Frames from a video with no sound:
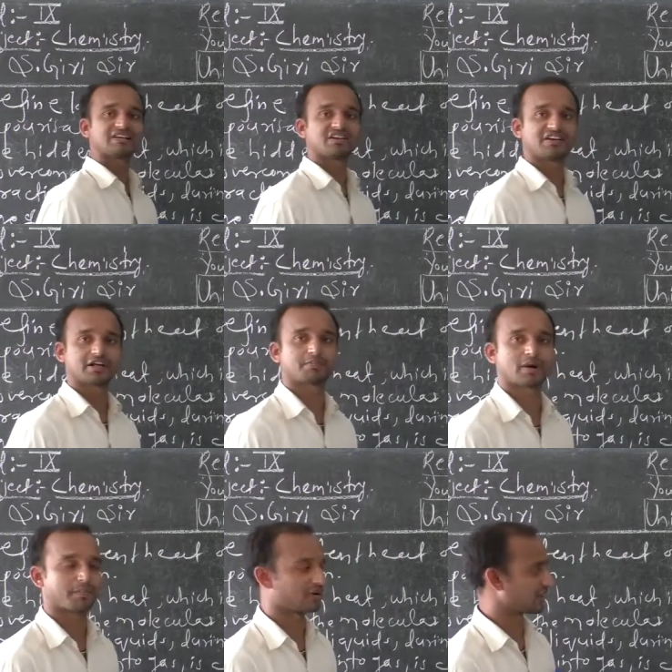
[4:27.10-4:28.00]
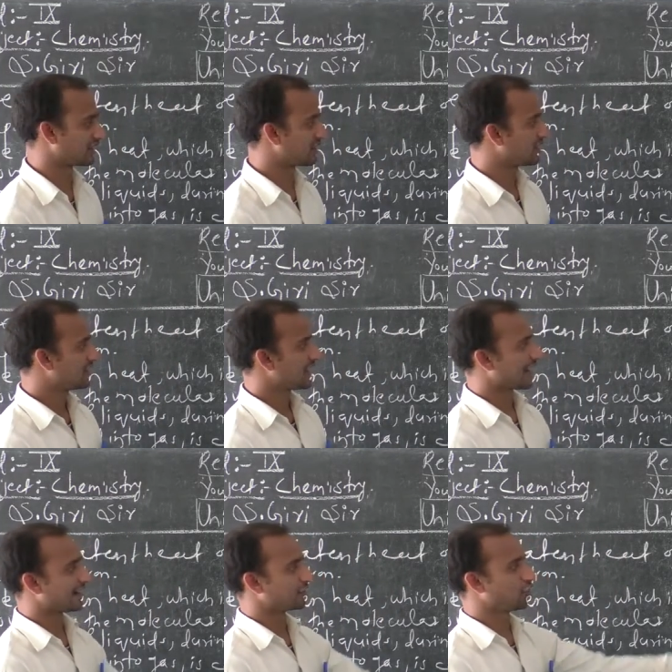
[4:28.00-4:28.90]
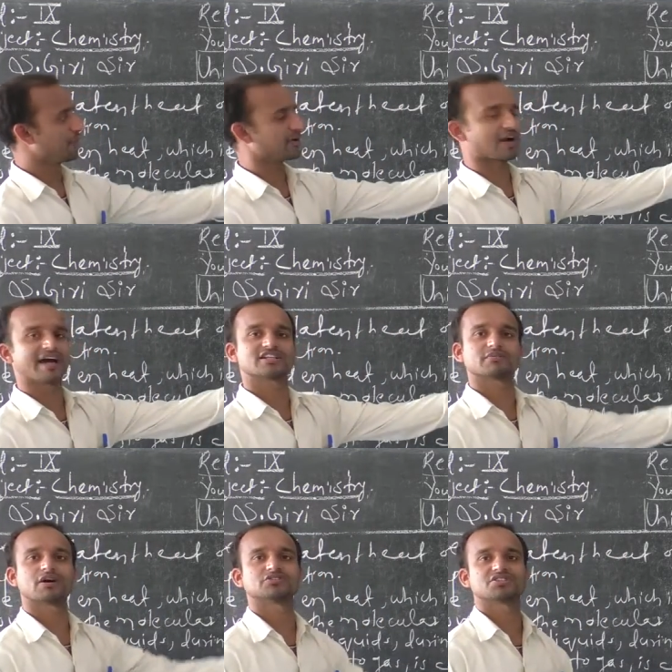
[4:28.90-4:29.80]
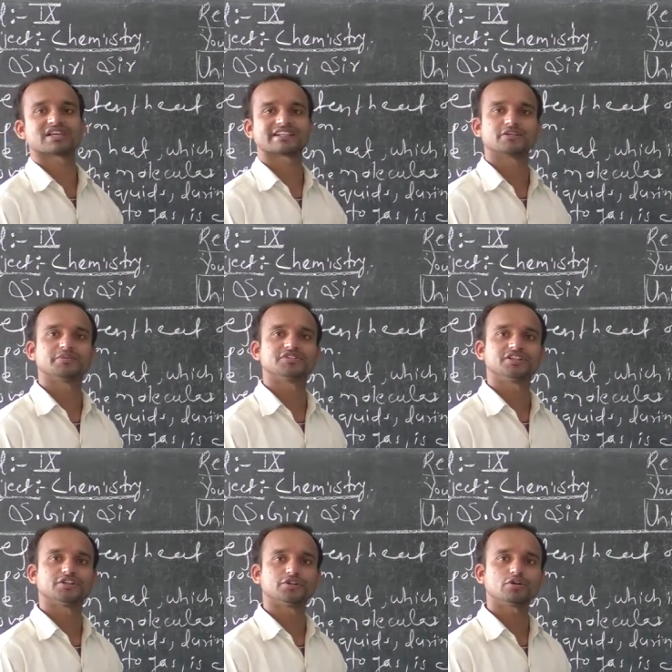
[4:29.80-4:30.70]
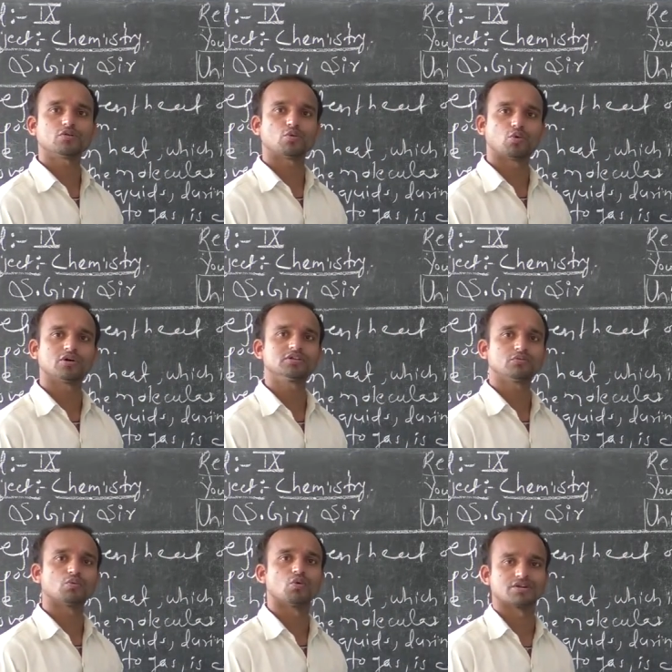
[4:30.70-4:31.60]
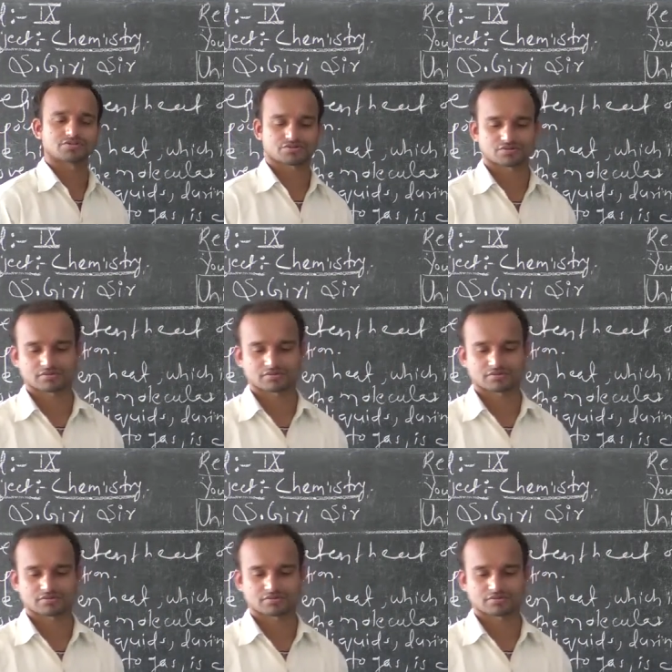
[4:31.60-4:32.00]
cleared properly, and you may write about this activity in your own words.